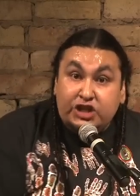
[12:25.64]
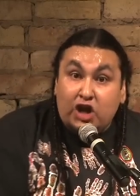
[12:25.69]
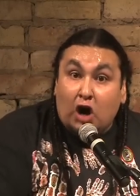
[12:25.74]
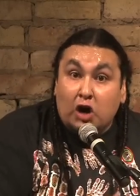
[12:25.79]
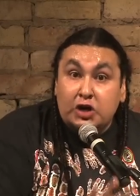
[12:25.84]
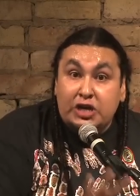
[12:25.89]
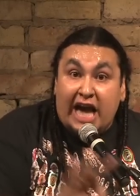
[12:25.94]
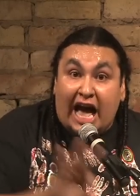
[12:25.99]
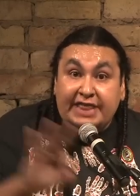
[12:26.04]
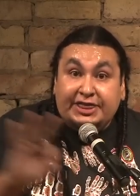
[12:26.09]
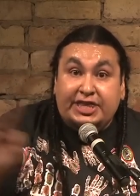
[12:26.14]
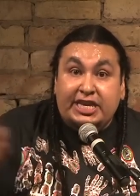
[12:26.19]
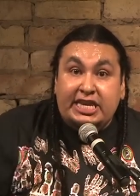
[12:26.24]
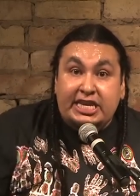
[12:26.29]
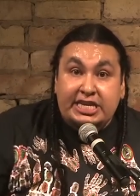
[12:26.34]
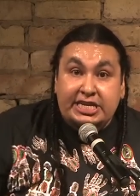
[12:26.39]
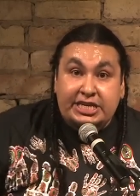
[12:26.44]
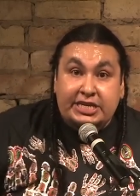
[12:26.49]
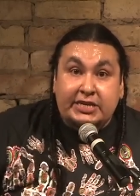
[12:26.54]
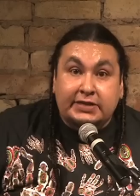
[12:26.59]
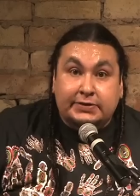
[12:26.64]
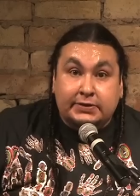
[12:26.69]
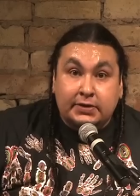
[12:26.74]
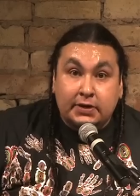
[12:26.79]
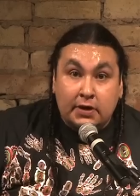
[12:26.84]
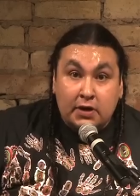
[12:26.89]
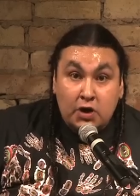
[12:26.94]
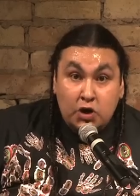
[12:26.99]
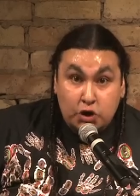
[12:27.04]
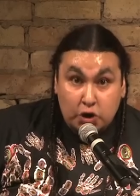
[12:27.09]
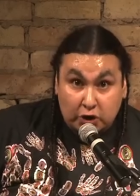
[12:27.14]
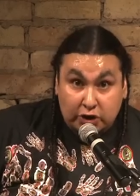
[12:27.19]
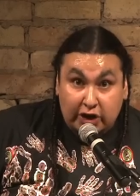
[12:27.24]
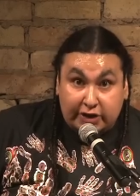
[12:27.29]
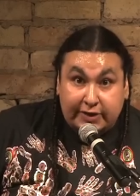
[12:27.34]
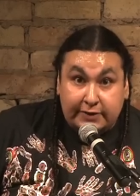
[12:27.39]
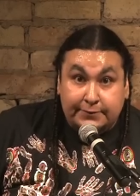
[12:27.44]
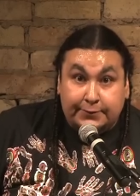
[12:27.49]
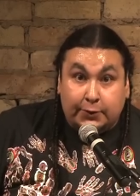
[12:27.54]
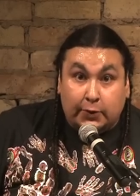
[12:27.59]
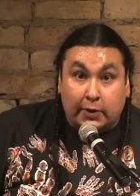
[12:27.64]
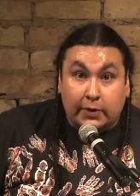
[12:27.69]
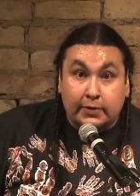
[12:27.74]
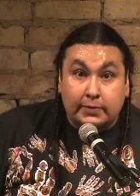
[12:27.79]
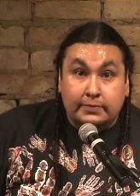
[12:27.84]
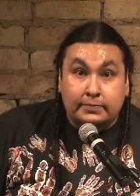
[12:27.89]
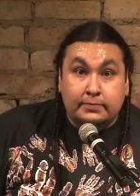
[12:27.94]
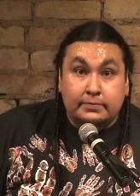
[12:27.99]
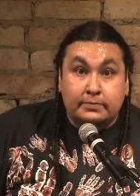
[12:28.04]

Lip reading: are not the Indians you're looking for.